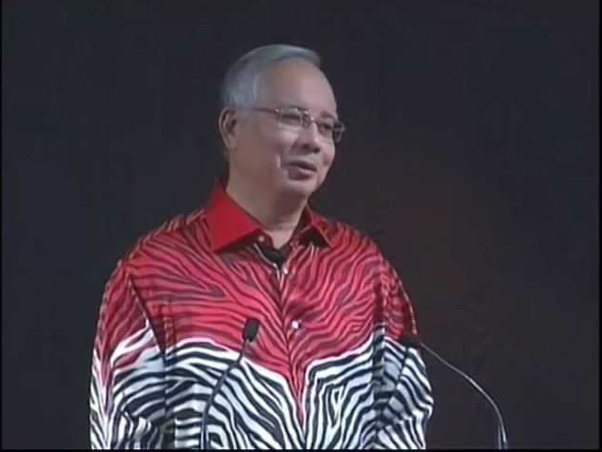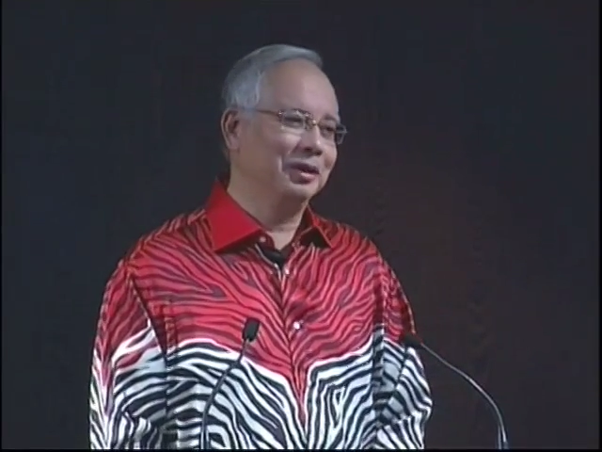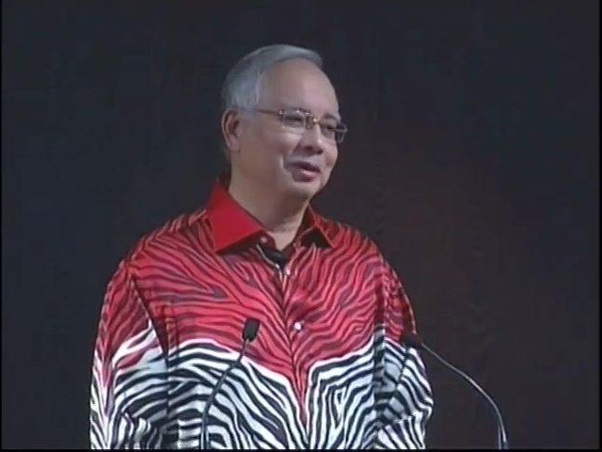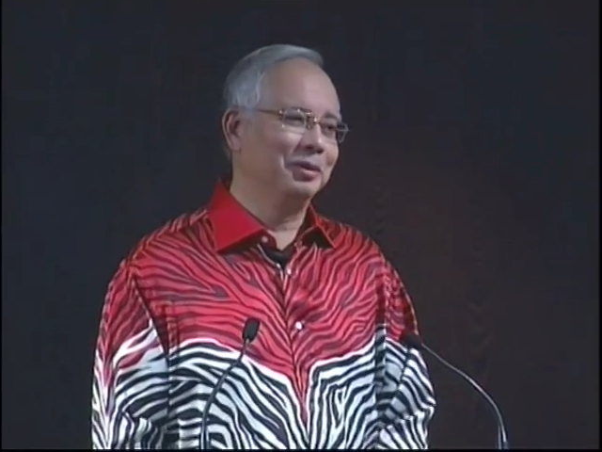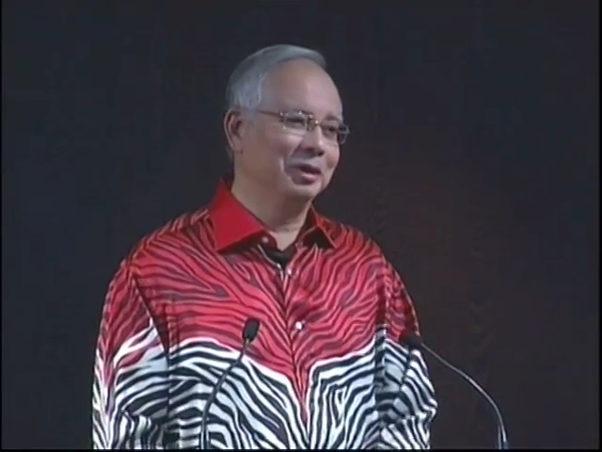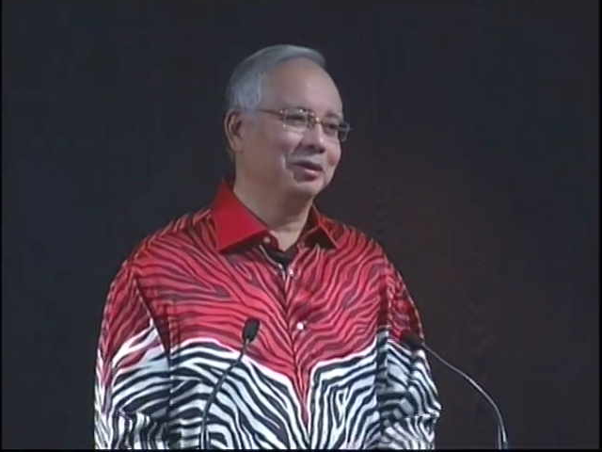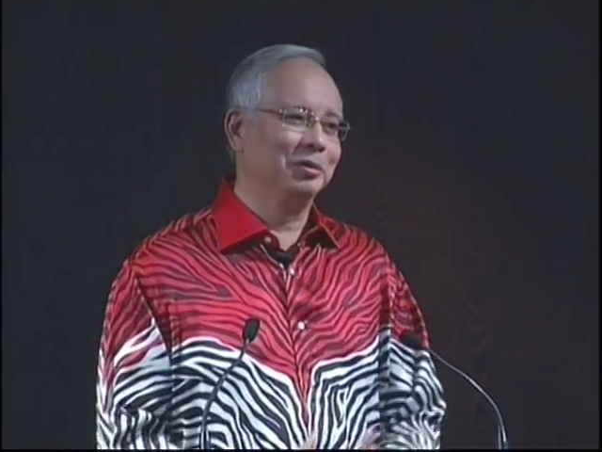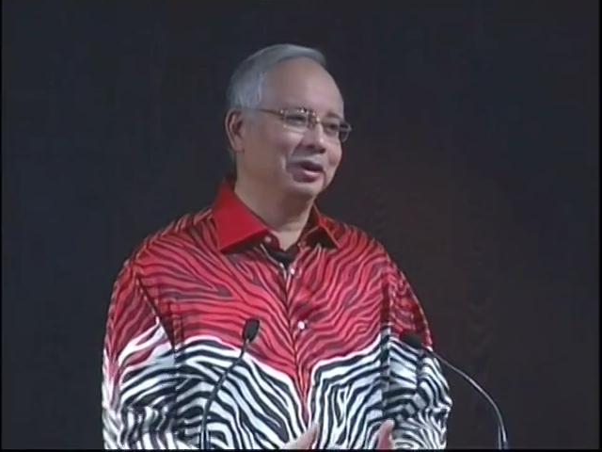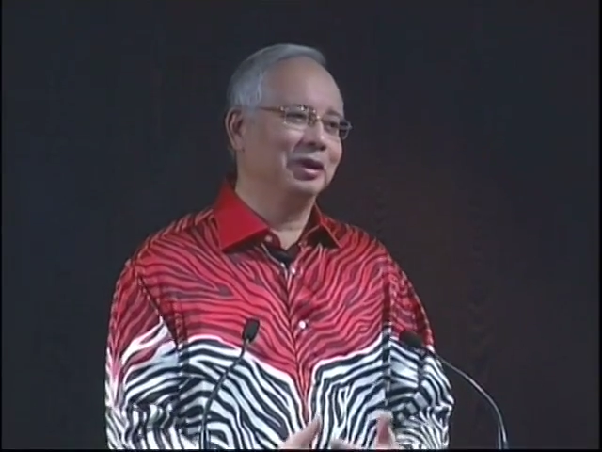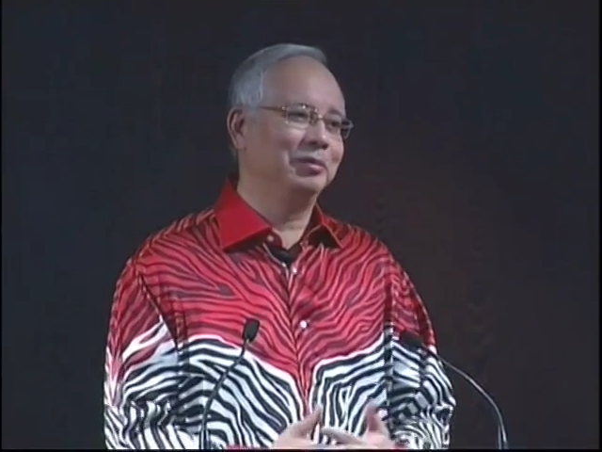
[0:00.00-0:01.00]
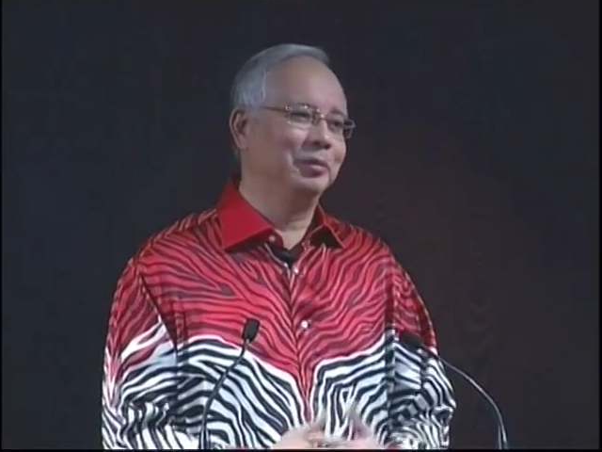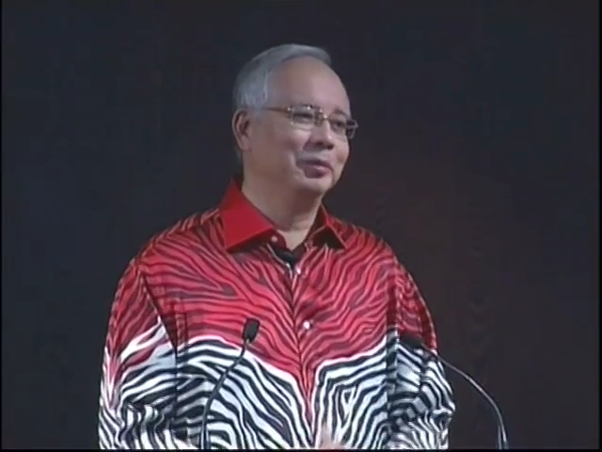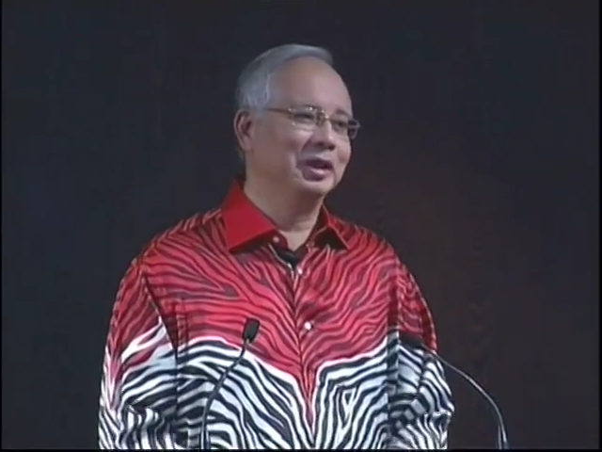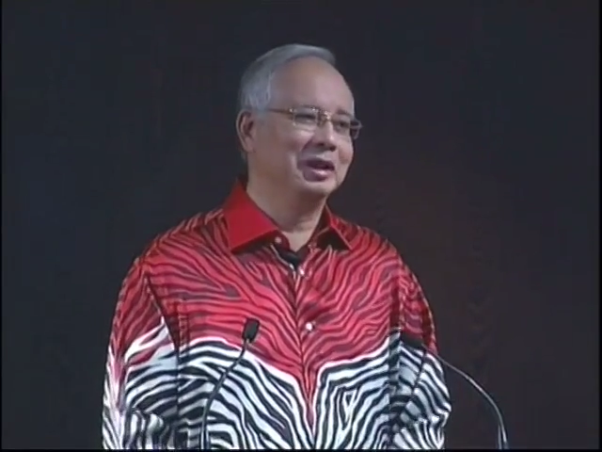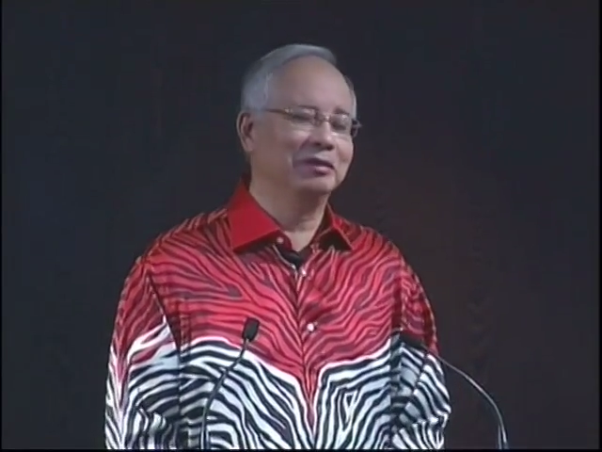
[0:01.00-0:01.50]
We
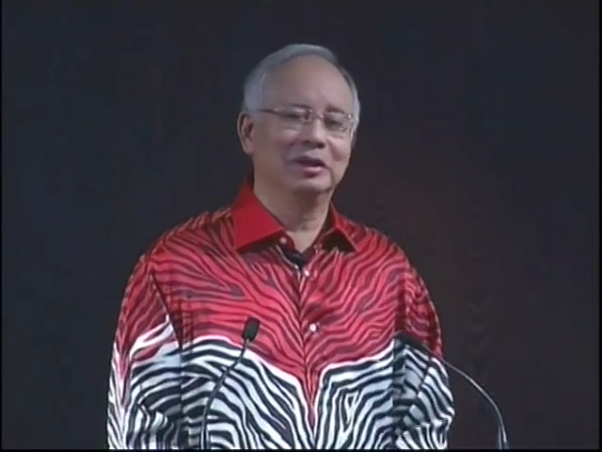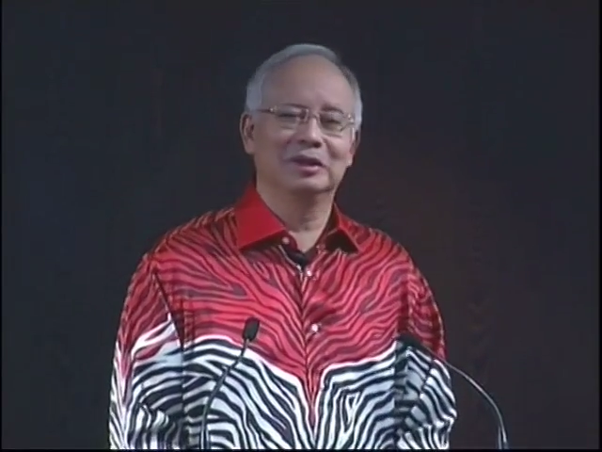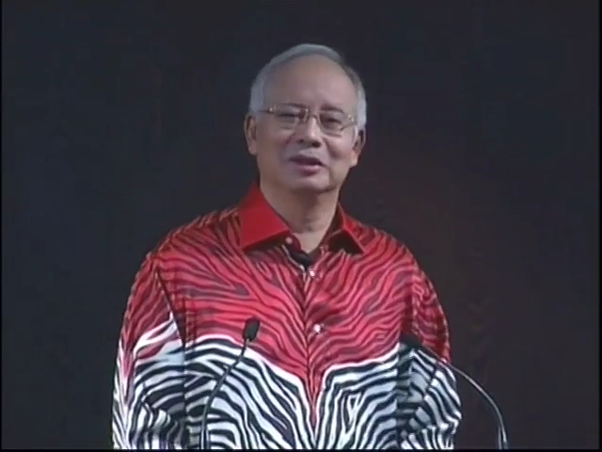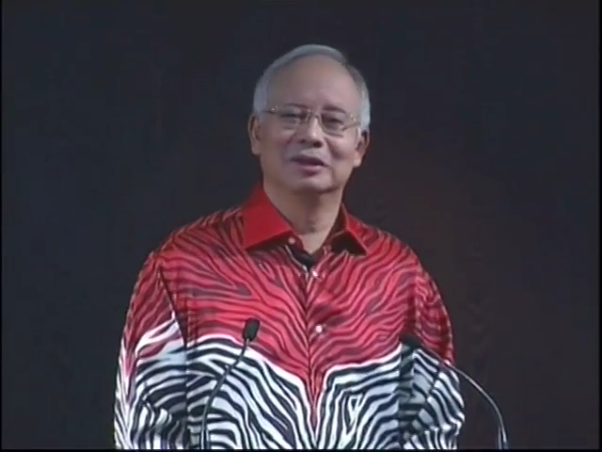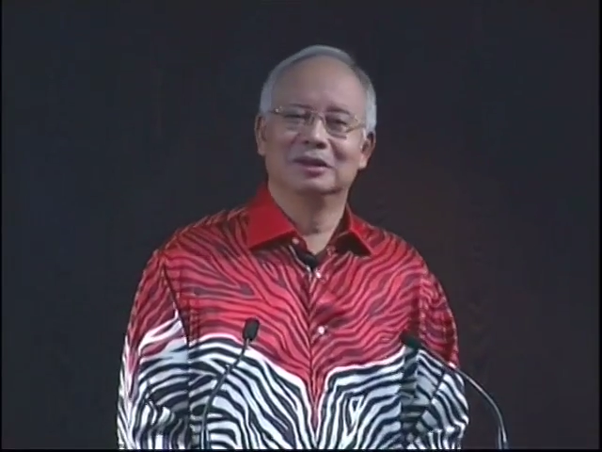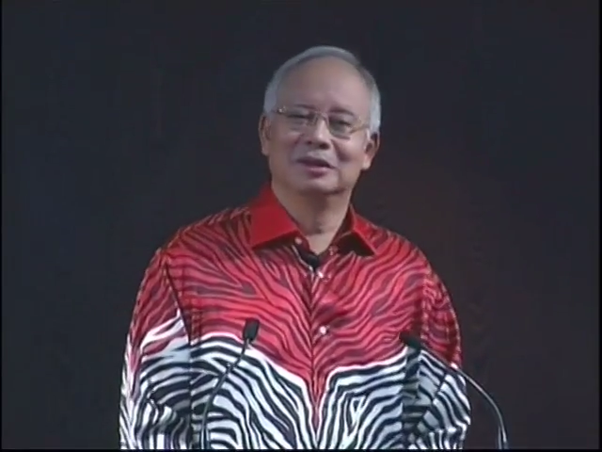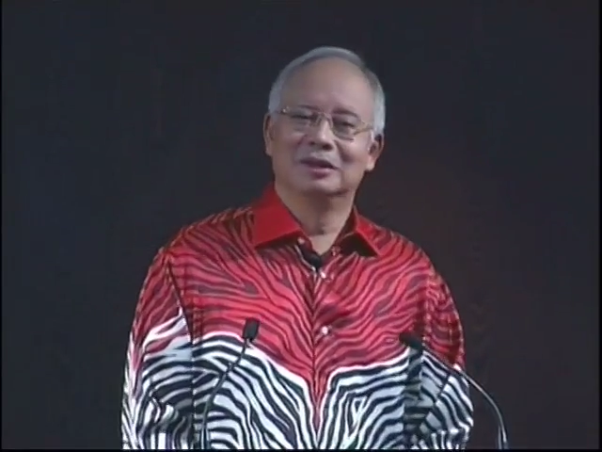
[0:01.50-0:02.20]
have been given